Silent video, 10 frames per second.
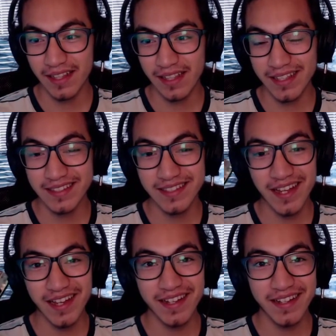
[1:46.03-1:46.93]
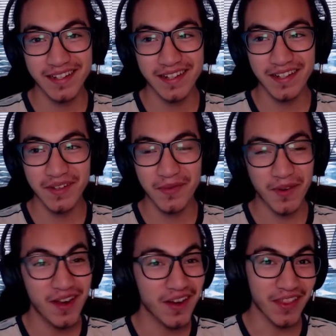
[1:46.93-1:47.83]
it's not gonna
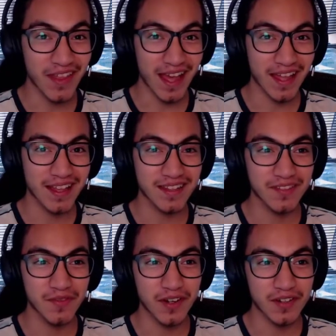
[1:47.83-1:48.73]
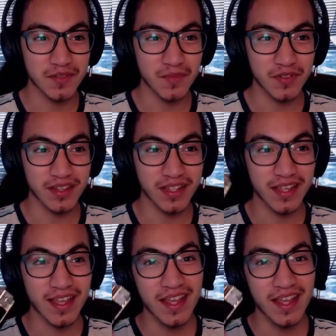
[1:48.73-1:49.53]
run all that very smoothly.